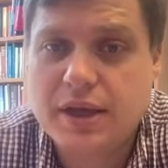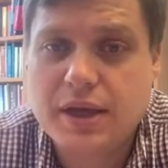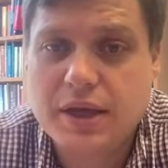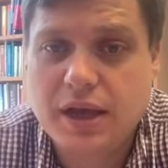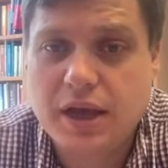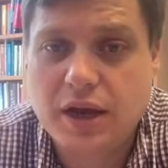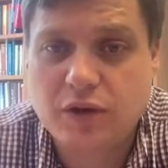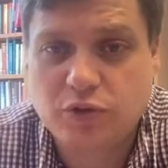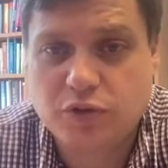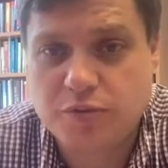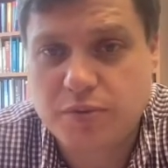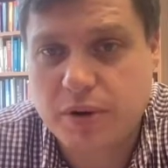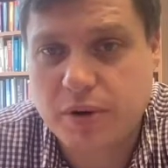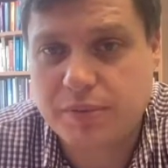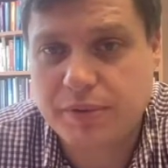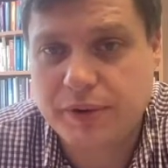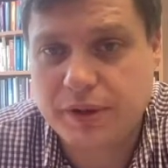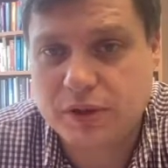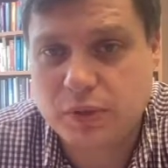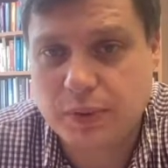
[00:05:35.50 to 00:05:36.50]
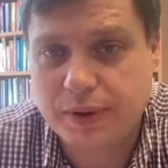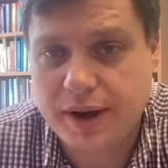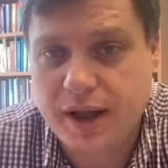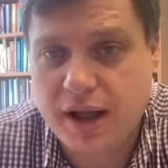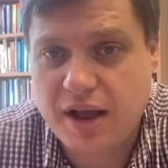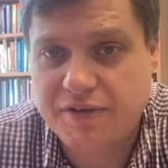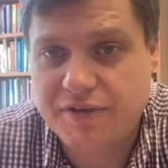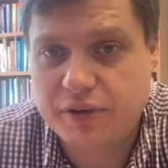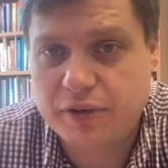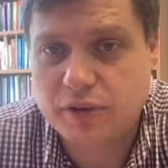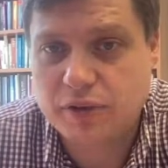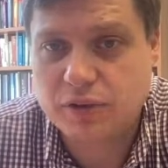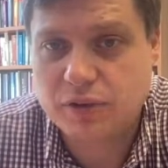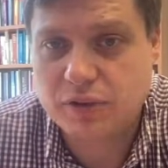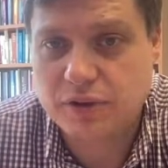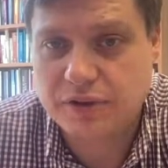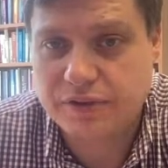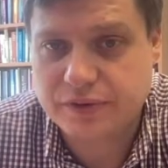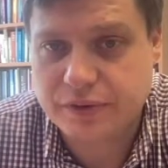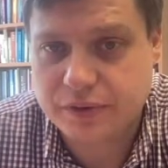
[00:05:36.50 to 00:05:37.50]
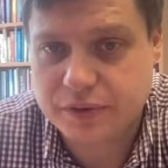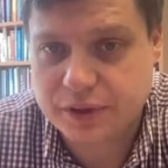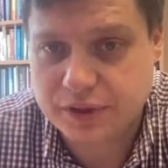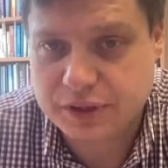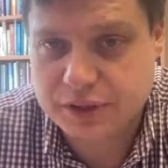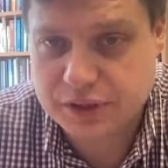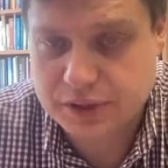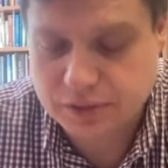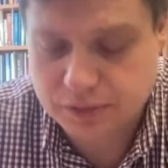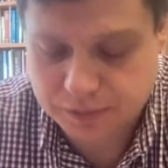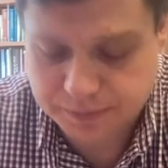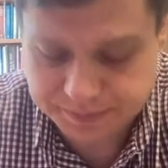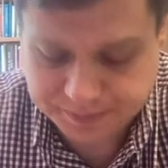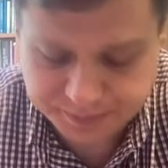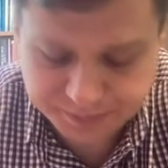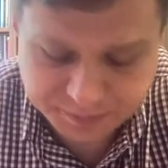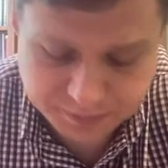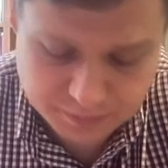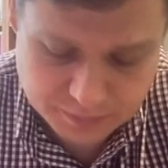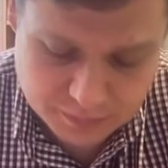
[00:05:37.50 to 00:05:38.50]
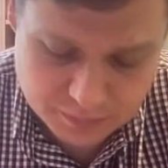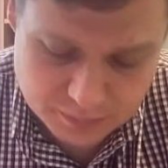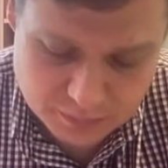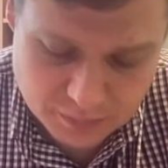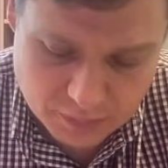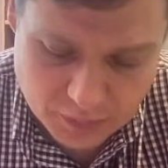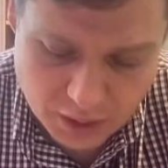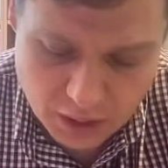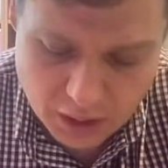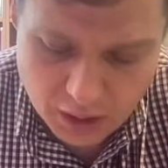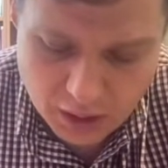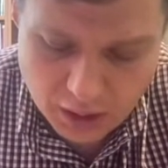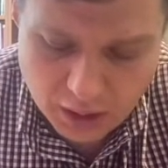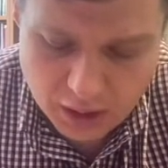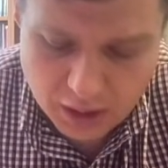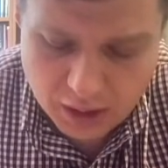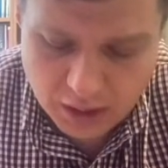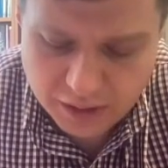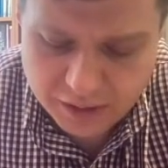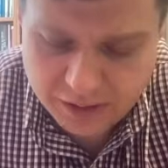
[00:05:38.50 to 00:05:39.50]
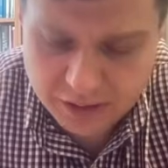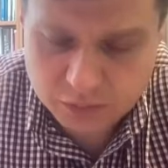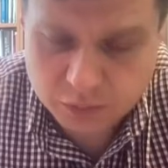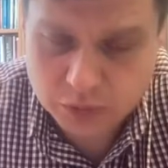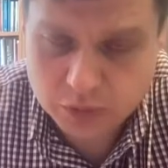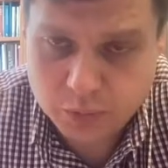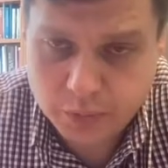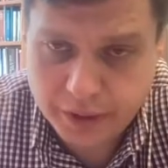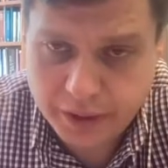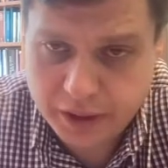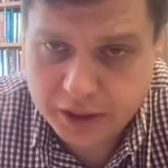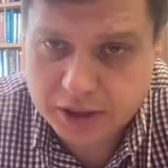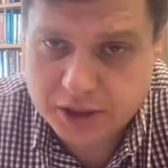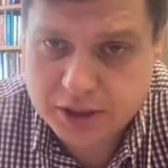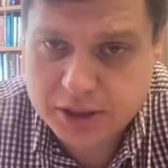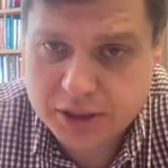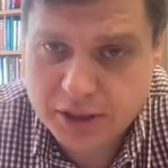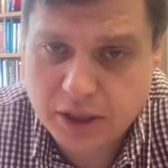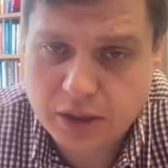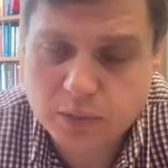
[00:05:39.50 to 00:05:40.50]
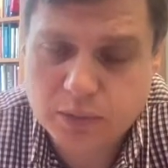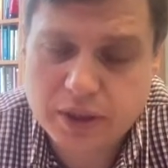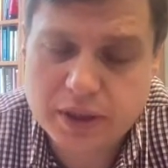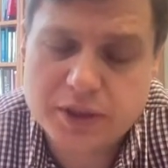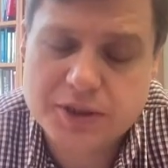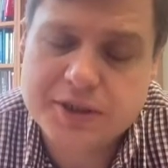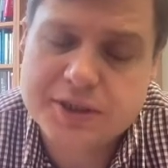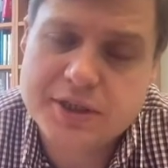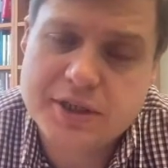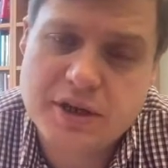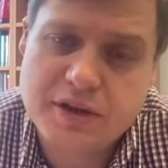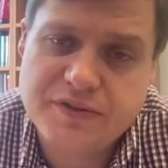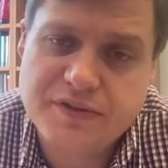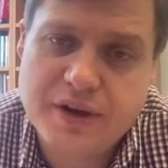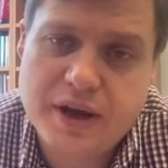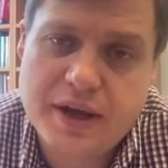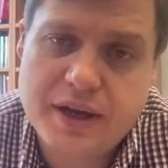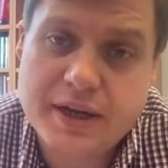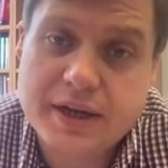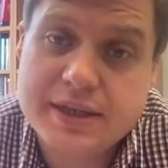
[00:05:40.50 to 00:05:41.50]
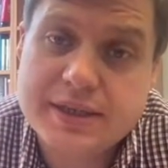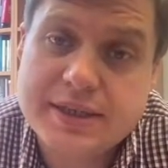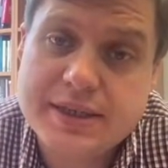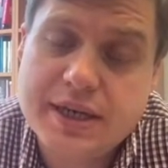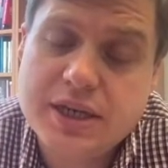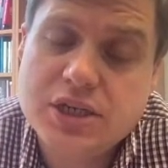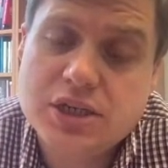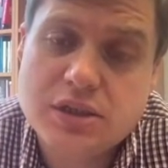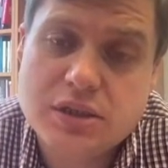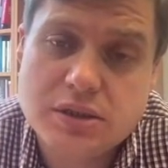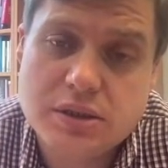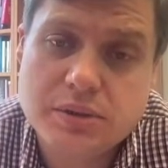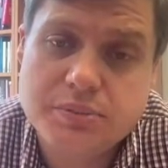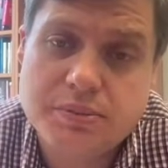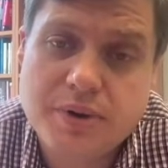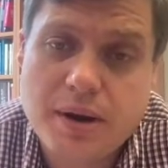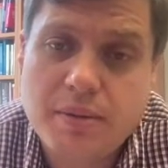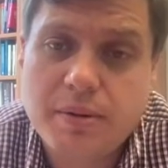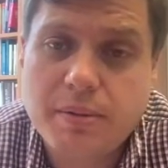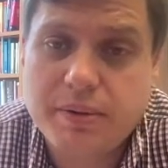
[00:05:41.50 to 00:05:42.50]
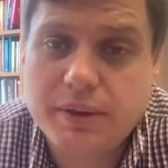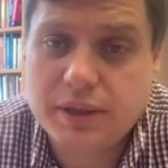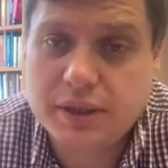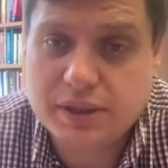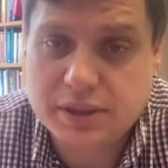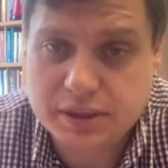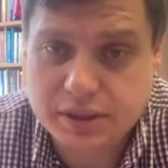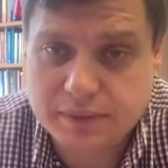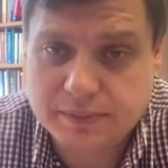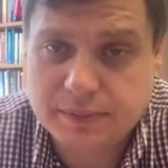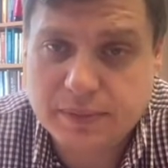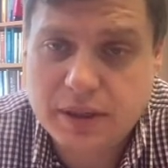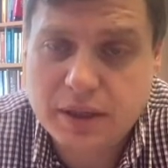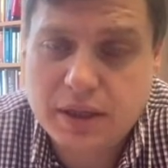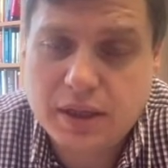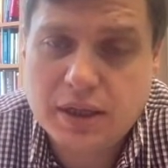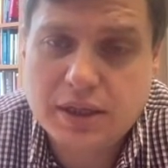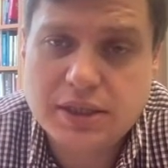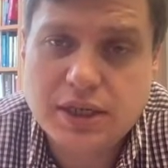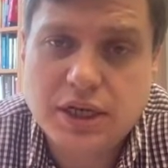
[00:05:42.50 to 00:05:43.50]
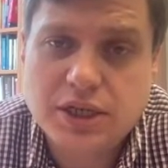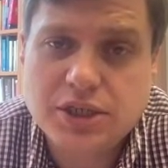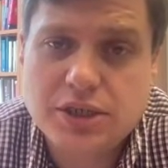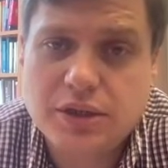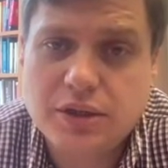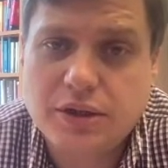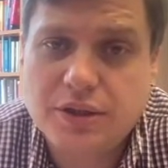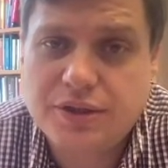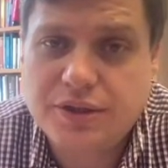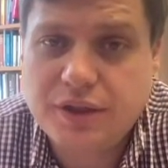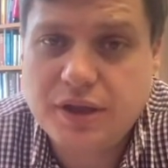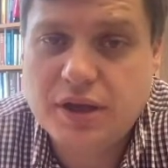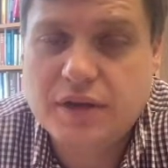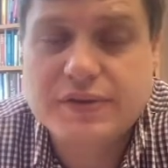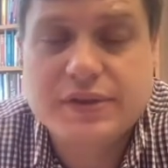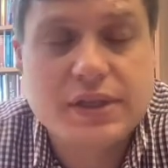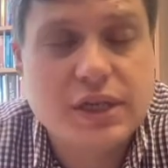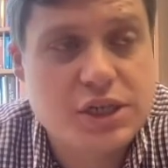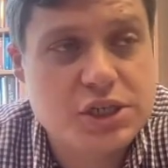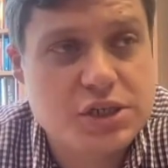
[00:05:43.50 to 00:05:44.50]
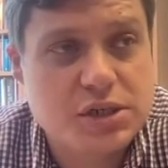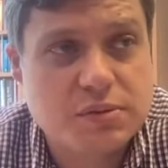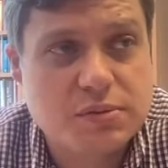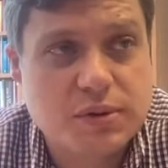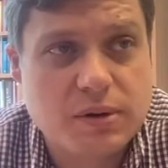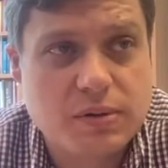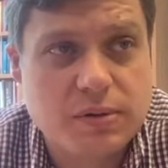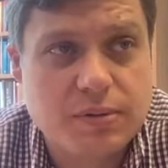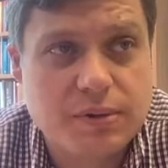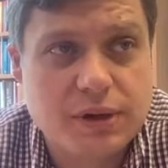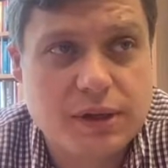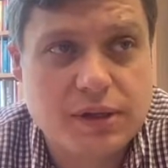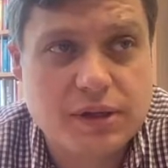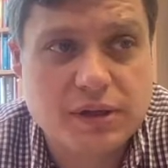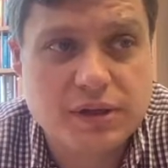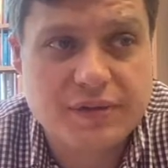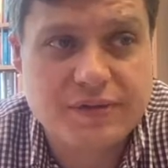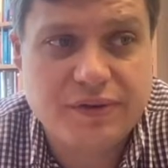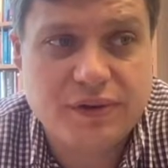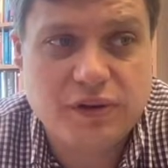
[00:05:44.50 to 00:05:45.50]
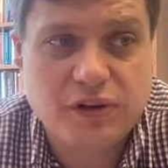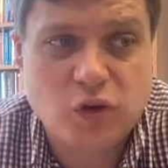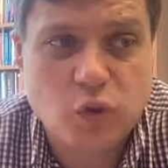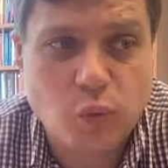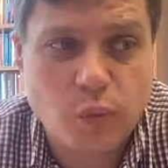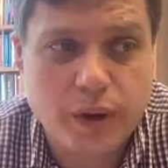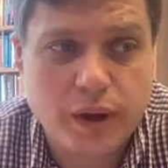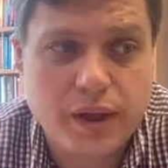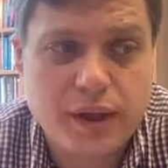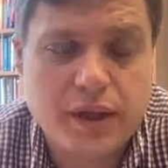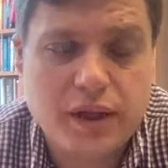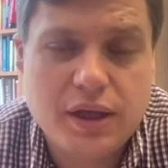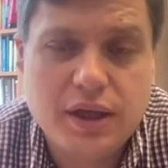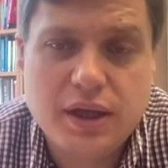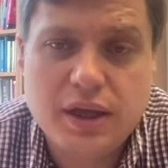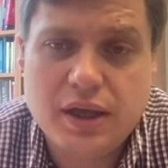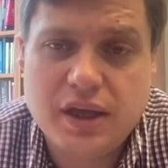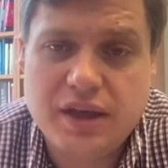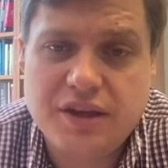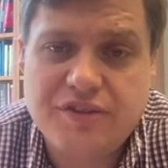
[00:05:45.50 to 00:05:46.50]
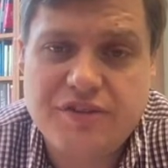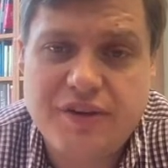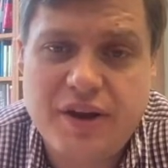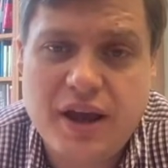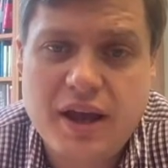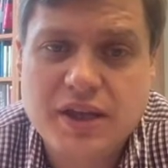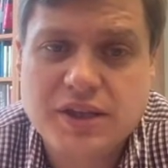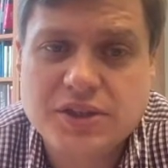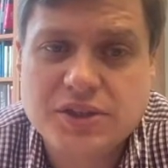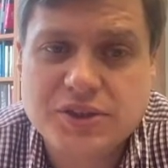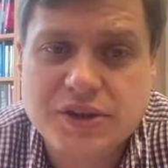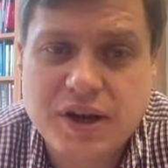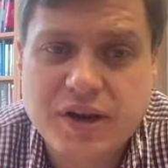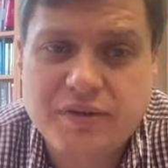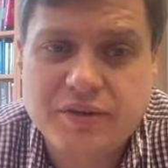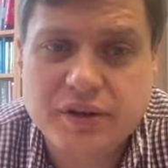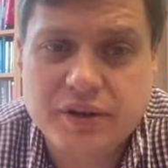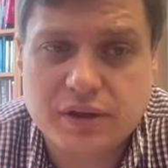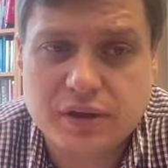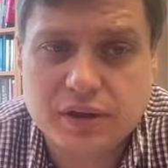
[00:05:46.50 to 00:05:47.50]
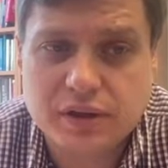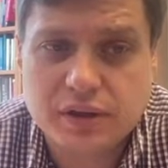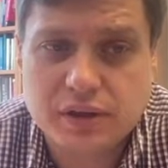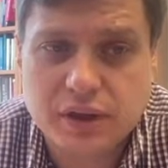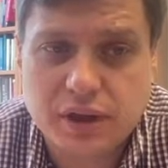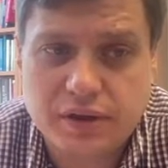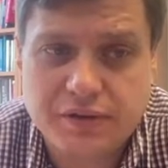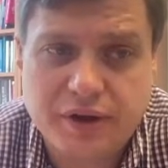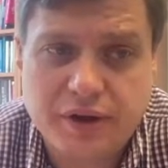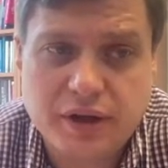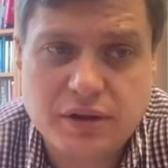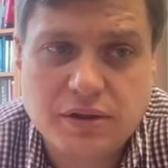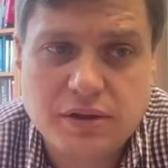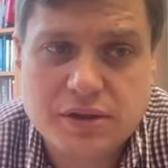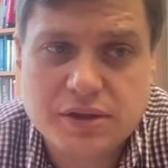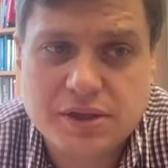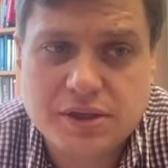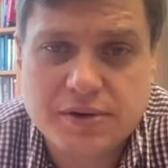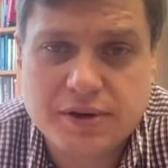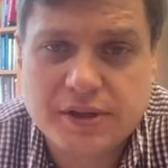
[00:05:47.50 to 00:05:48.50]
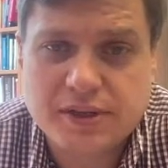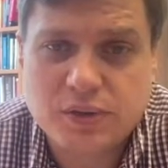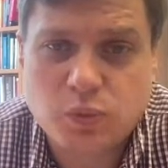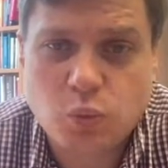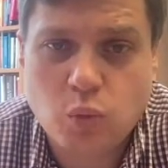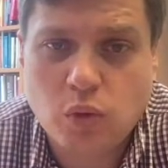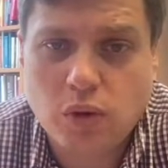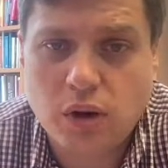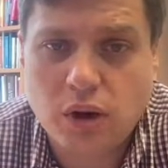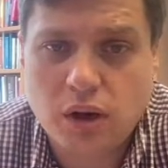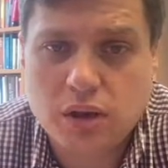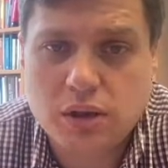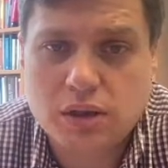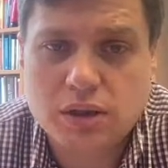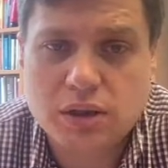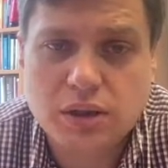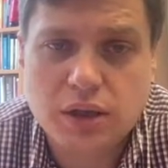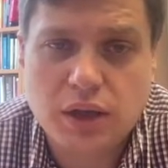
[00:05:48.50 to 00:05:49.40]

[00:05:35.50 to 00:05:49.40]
and with probability 1/2 you go to the vertex 2. And then what we're interested in finding stationary probability. Essentially, you can think of stationary probability in the following way. If I do this random walk